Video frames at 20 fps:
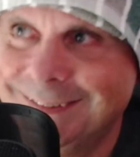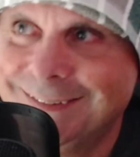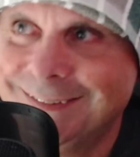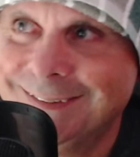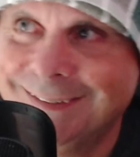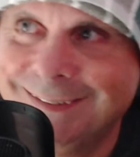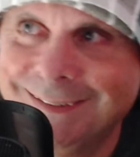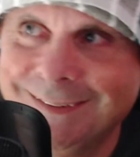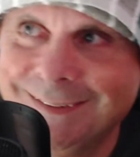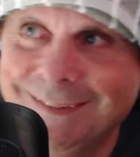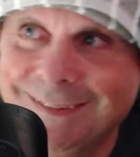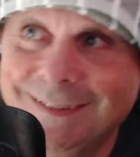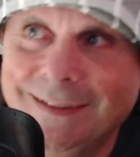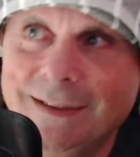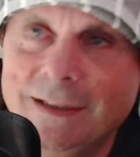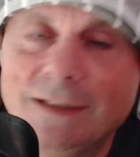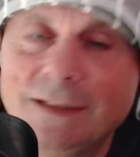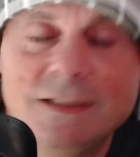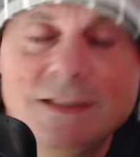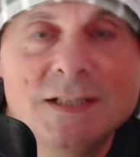
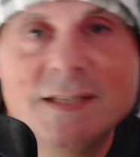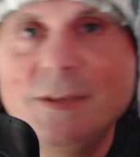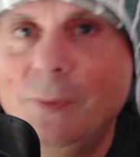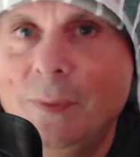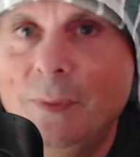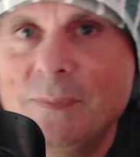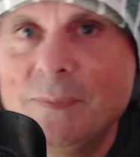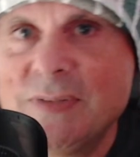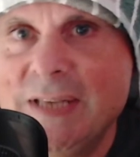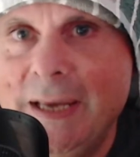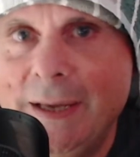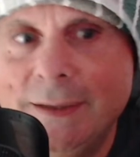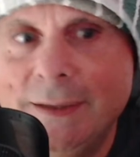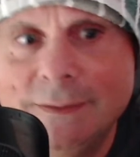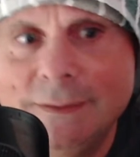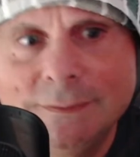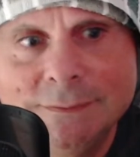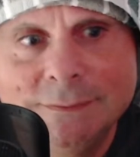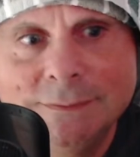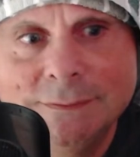do you see what I'm
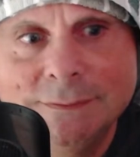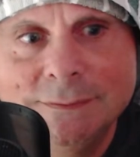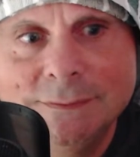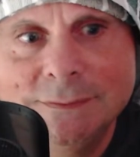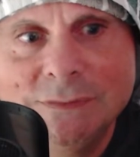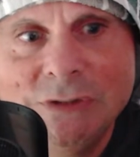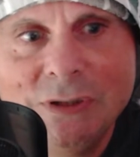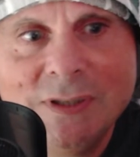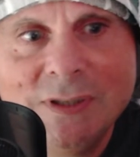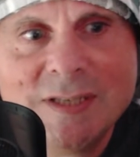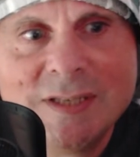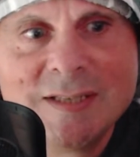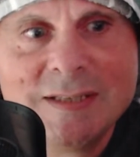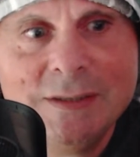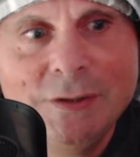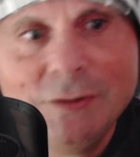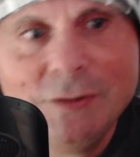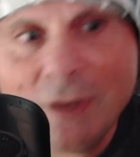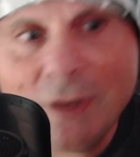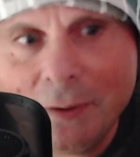saying? Do you understand?
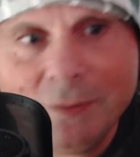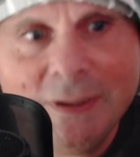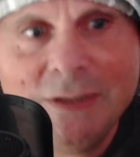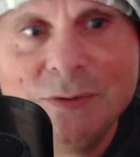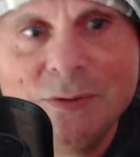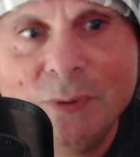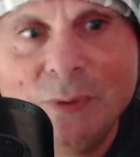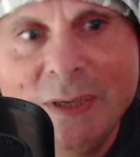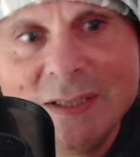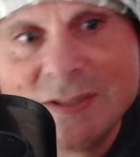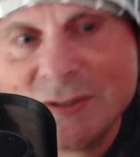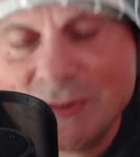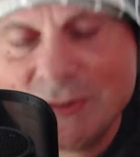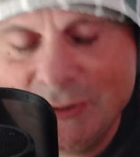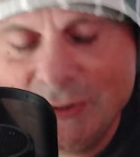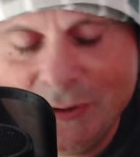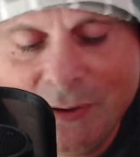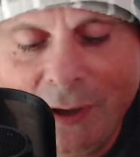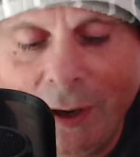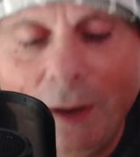You don't need to.
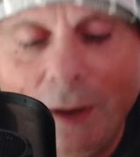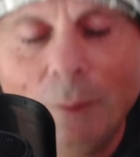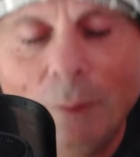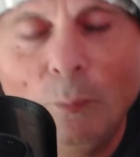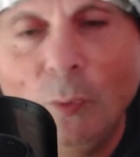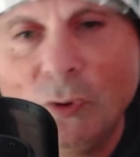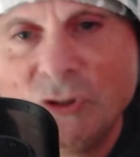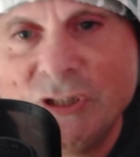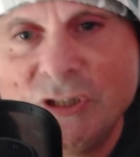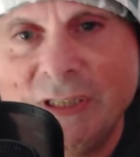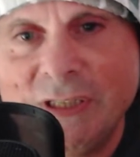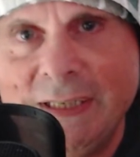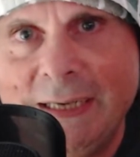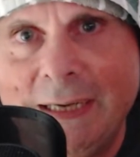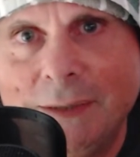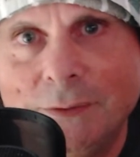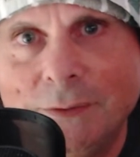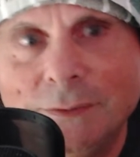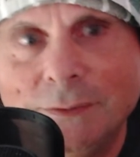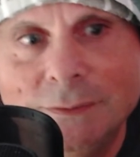You can't watch it now